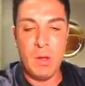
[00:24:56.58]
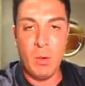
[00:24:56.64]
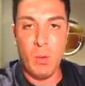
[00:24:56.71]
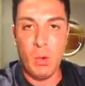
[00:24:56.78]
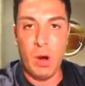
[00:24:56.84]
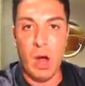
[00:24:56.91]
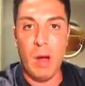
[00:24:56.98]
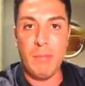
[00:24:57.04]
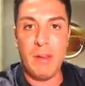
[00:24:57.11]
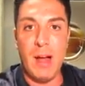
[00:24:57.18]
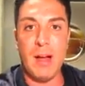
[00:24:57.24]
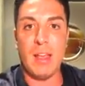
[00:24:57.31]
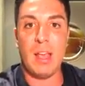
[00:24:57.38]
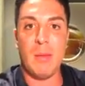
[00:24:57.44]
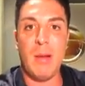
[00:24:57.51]
We're, I'm
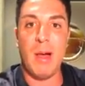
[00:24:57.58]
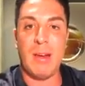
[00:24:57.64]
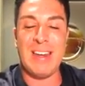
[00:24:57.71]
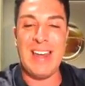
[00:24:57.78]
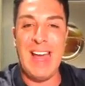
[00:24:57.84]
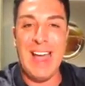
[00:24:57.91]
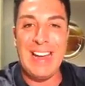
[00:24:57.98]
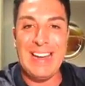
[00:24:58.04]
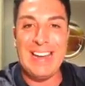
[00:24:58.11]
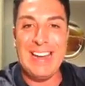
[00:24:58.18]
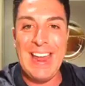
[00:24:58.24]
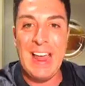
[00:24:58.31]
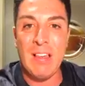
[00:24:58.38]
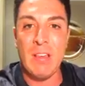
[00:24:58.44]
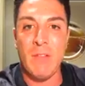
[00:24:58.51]
talking about 90
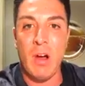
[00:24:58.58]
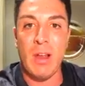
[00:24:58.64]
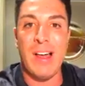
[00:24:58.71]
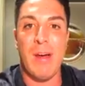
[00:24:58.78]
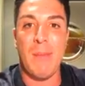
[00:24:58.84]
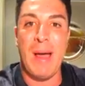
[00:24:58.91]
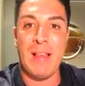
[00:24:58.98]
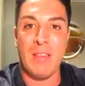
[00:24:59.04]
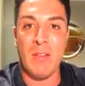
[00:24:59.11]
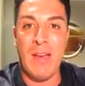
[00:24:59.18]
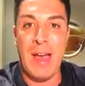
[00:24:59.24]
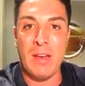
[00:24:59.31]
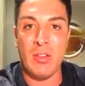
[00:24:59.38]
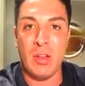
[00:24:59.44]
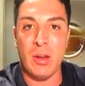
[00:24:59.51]
days of all-out massive
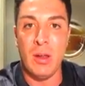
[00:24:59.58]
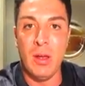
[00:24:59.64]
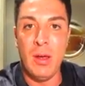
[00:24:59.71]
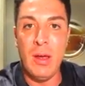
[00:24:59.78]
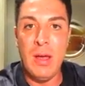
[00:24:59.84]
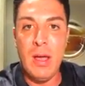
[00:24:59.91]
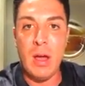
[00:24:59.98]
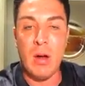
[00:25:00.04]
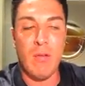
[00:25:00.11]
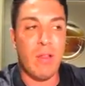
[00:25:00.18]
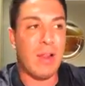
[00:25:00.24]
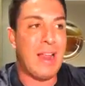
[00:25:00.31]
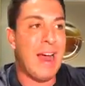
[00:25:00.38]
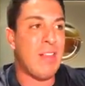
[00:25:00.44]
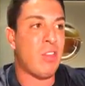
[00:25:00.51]
action. And over the
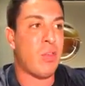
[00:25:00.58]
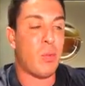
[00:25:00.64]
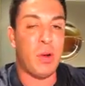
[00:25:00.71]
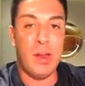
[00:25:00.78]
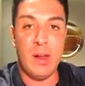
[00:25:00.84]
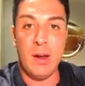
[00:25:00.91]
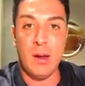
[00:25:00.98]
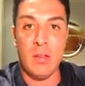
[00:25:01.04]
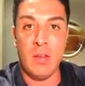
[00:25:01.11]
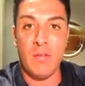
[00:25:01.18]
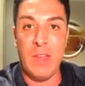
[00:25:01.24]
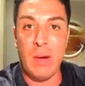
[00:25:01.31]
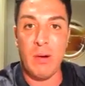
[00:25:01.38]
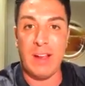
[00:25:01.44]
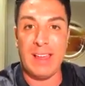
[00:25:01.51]
last three years, if
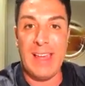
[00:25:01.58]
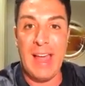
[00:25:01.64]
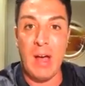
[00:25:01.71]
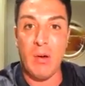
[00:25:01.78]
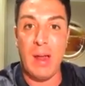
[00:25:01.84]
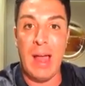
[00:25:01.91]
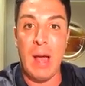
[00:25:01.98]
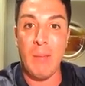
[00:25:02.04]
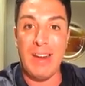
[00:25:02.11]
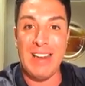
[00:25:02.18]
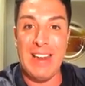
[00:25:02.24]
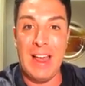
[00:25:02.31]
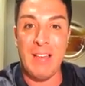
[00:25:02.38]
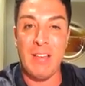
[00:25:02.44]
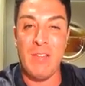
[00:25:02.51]
they were to count how many
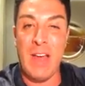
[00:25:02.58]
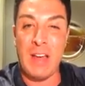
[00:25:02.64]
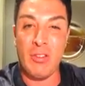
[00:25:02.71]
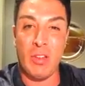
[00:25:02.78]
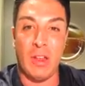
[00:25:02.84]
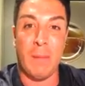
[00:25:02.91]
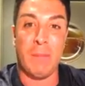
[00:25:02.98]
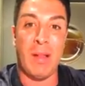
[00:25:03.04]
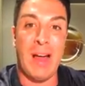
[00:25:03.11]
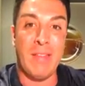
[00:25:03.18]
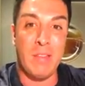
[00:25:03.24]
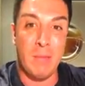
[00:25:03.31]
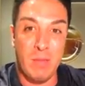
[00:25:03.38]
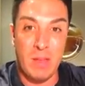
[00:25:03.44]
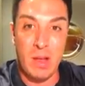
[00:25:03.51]
days they've actually applied
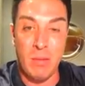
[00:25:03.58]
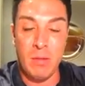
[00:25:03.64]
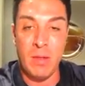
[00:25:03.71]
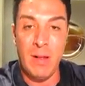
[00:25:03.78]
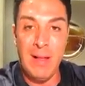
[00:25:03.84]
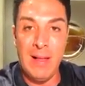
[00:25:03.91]
themselves,